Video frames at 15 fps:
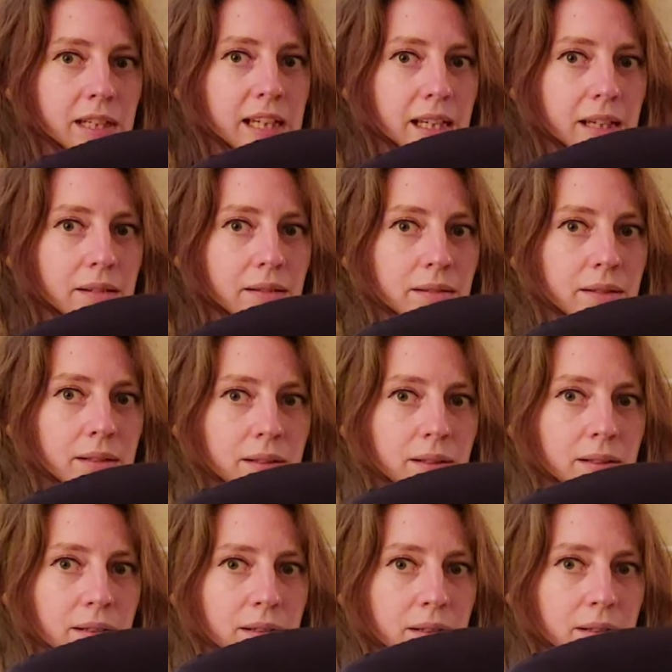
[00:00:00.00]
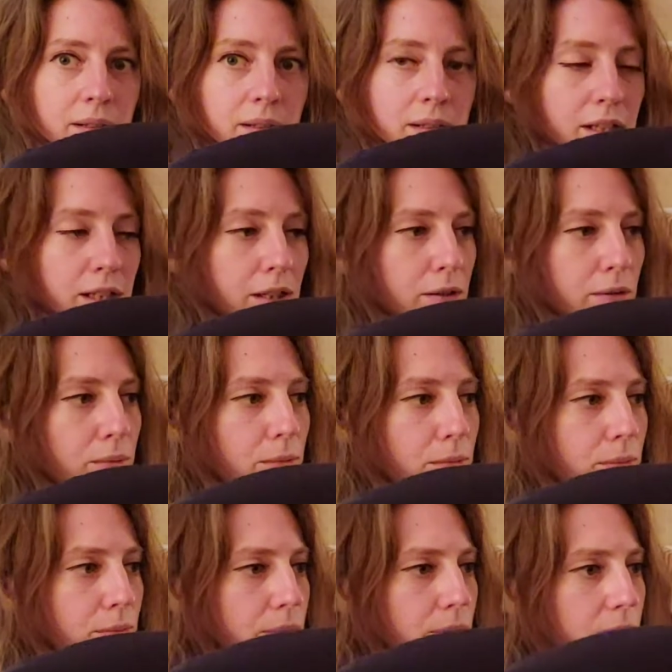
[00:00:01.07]
here, you know,
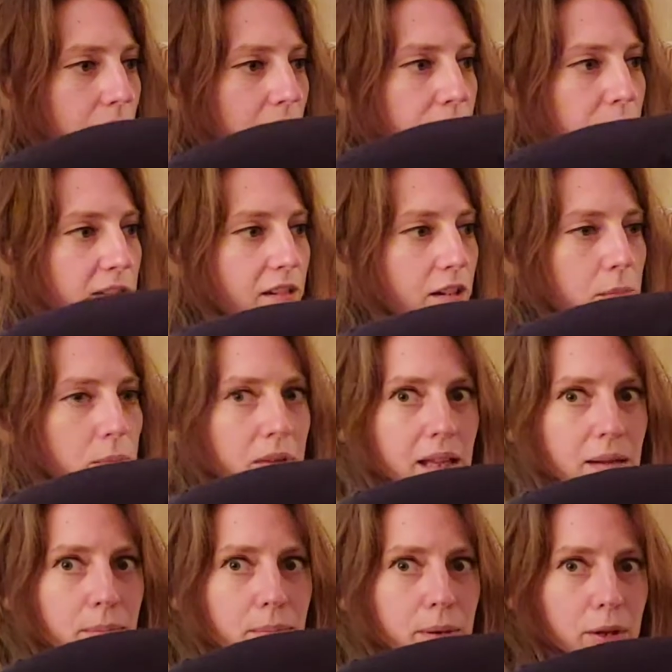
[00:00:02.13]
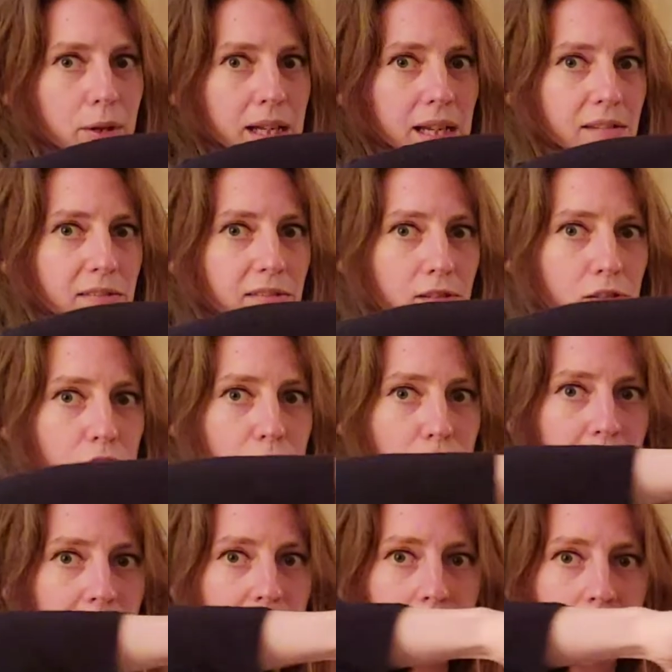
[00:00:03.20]
every time that bow hits the
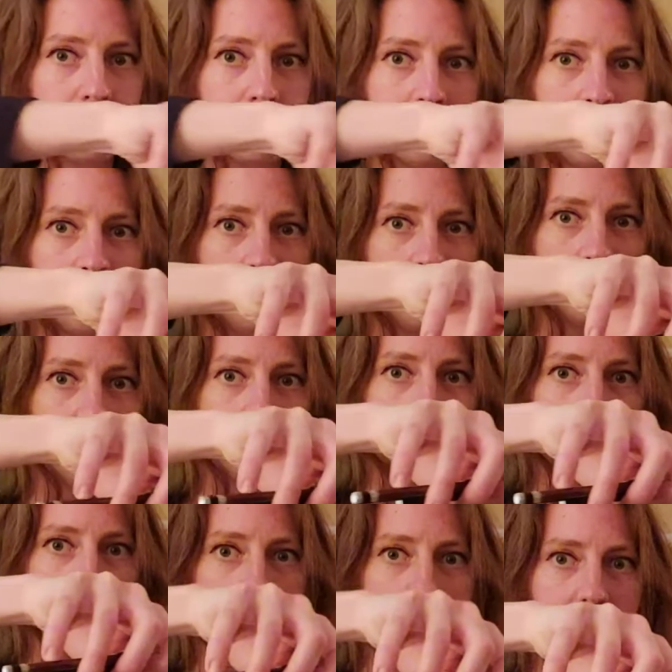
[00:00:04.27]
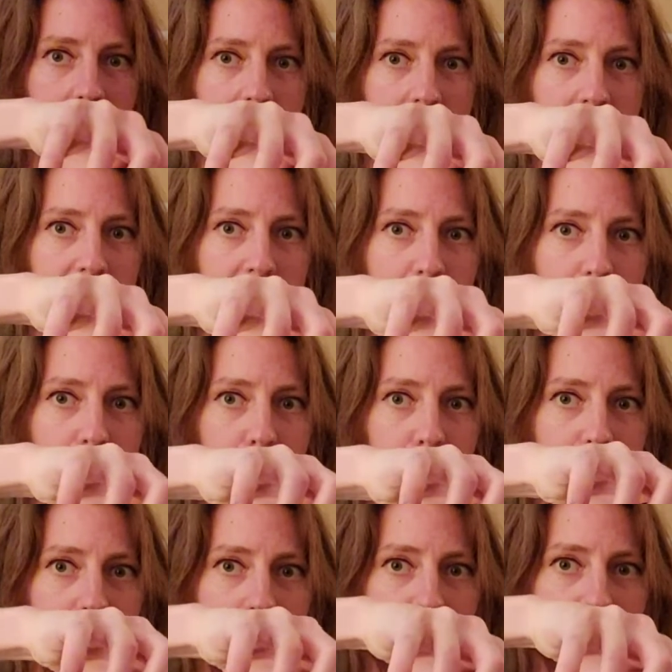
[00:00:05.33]
string, unless you've got
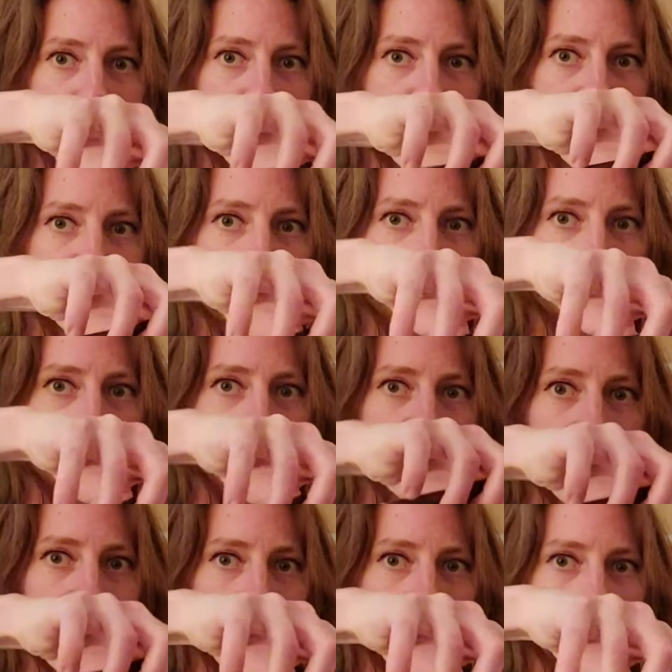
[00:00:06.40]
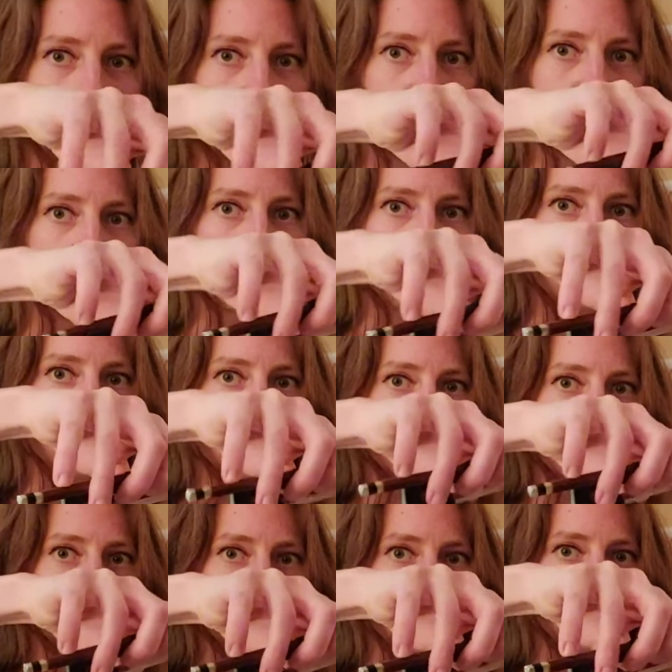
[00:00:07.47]
really, really flexible, springy
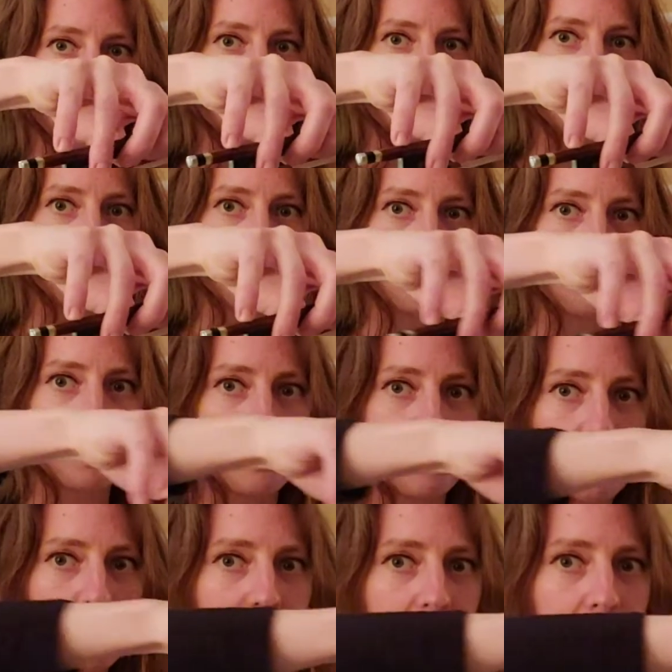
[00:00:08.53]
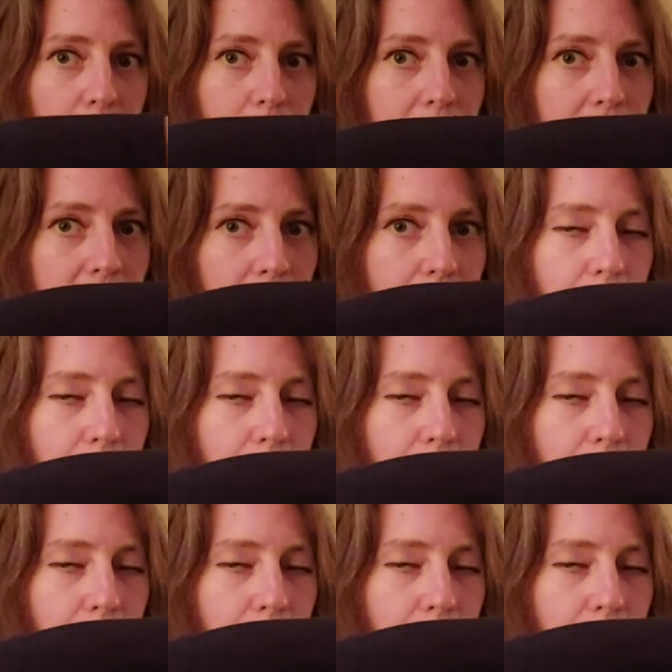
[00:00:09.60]
fingers, there's going to be some degree